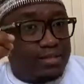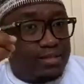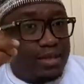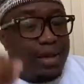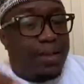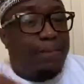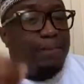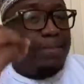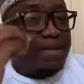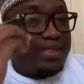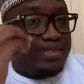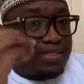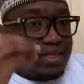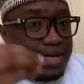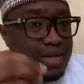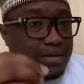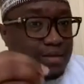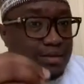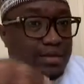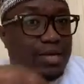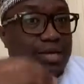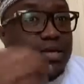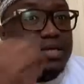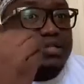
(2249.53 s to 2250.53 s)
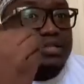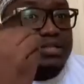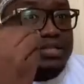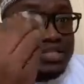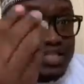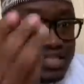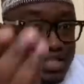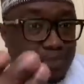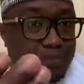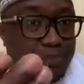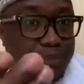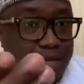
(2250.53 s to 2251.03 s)
But then
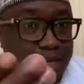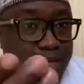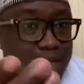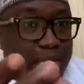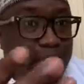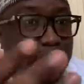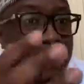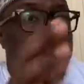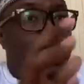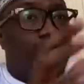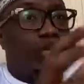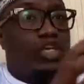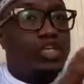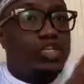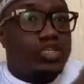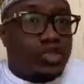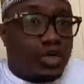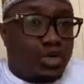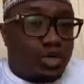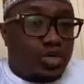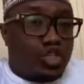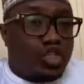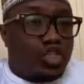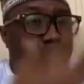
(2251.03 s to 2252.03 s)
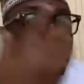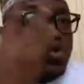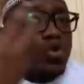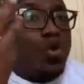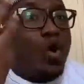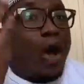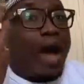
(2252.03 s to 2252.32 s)
this bill is also